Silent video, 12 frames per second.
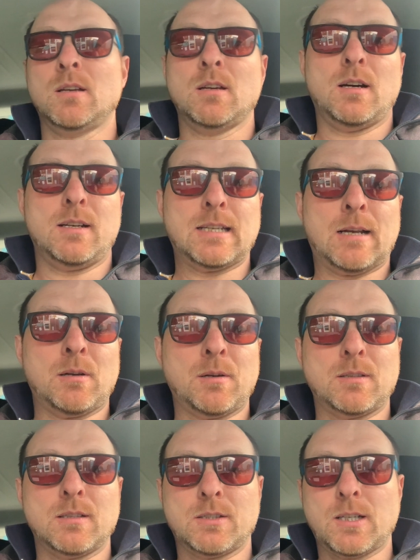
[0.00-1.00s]
I
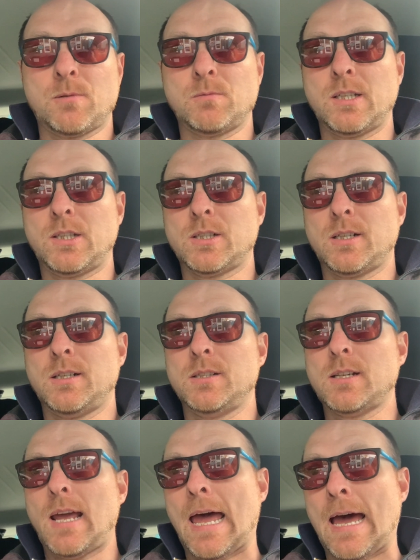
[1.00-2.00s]
downloaded the Shell
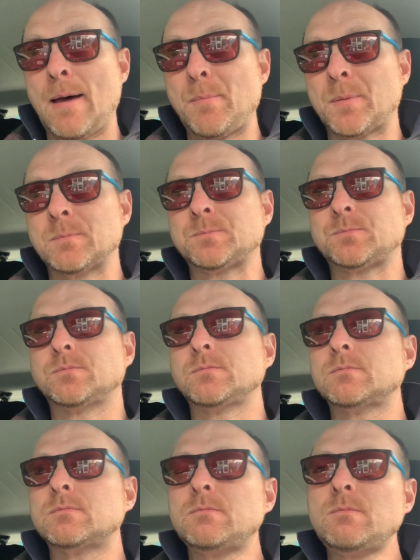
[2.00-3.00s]
Recharge app.
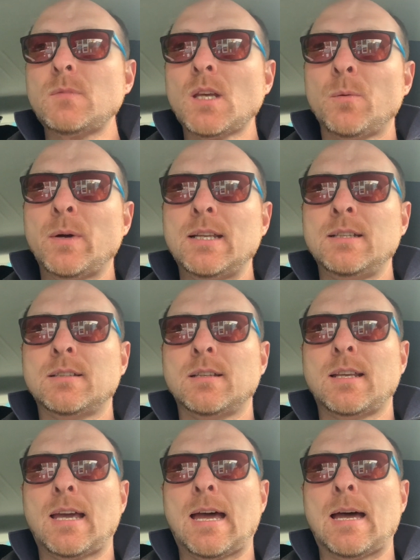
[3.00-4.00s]
I went into
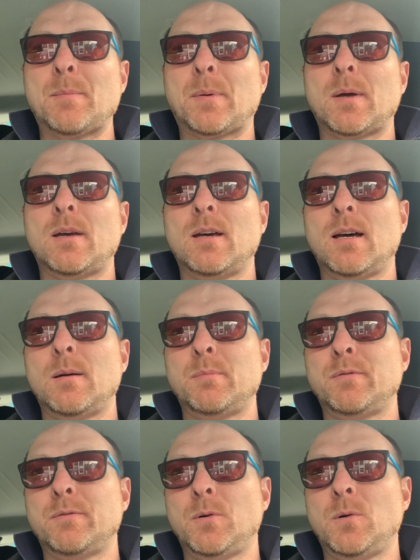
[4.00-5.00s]
the app.
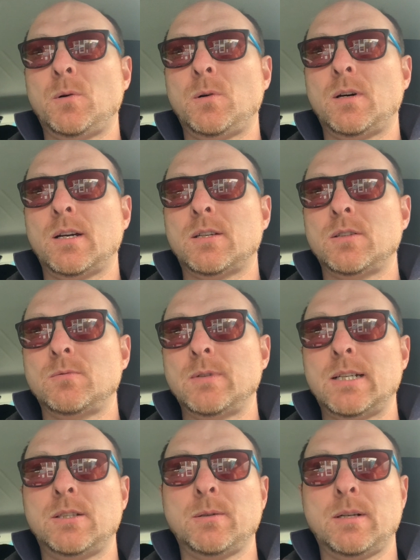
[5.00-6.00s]
Before I could
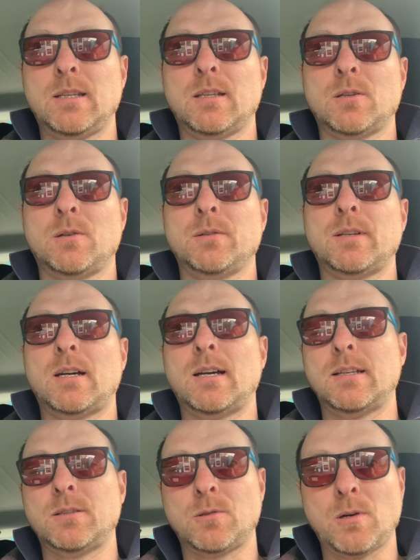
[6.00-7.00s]
really do anything on that, I
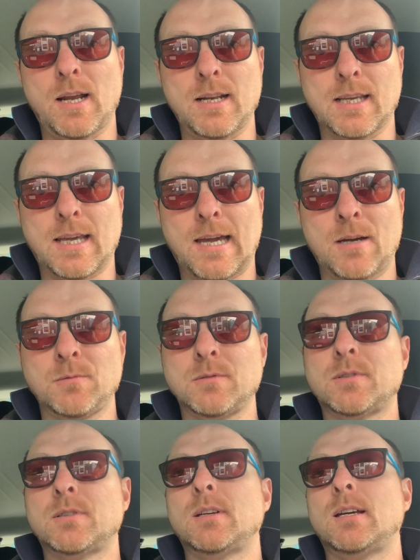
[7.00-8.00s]
had to create an
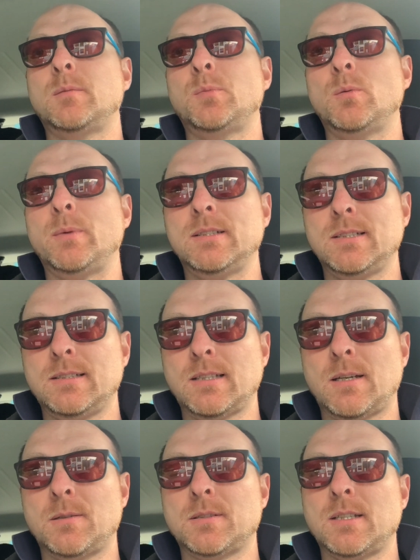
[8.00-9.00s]
account, I had to put all my
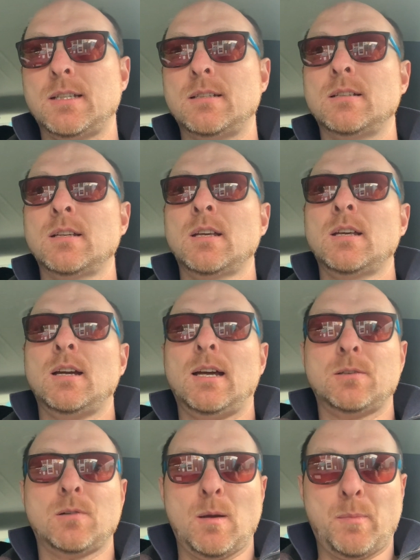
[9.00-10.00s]
details in, I had
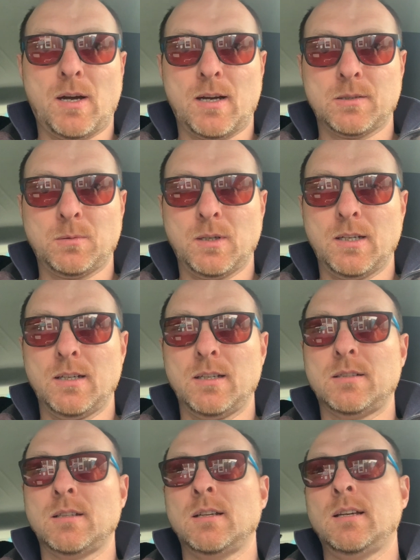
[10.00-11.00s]
to create a
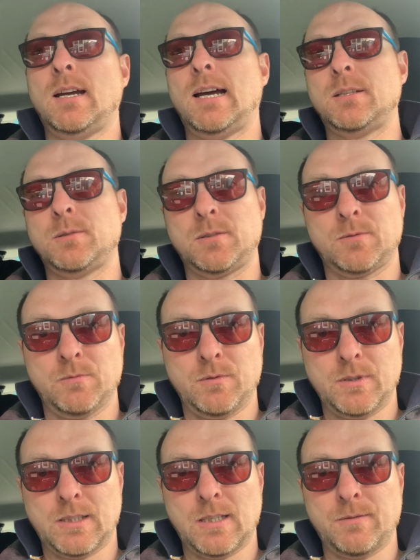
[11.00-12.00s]
password, had to
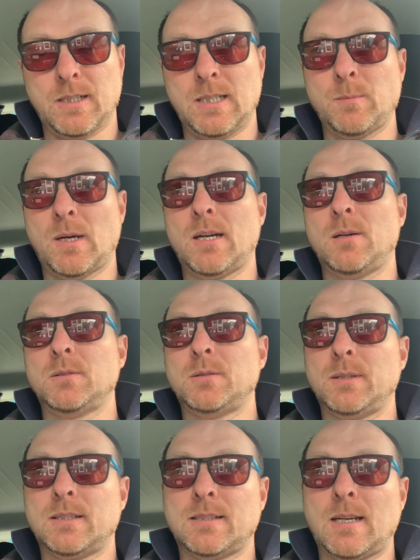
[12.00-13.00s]
receive an email
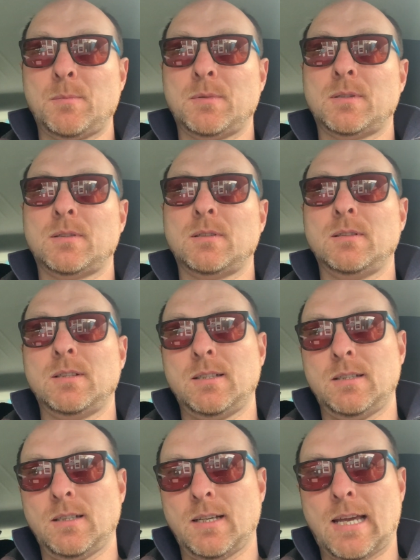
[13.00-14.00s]
to accept
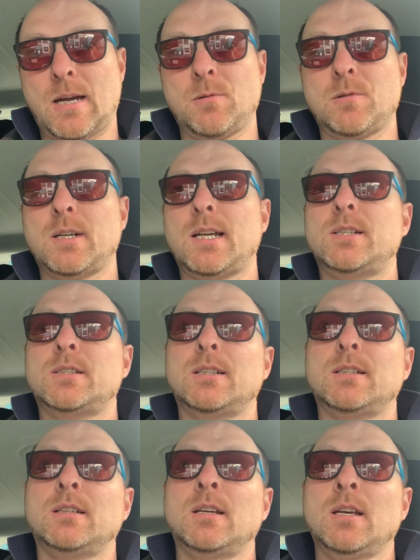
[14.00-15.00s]
the account
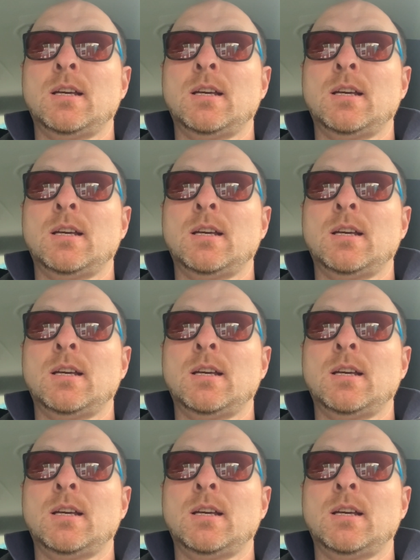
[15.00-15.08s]
creation.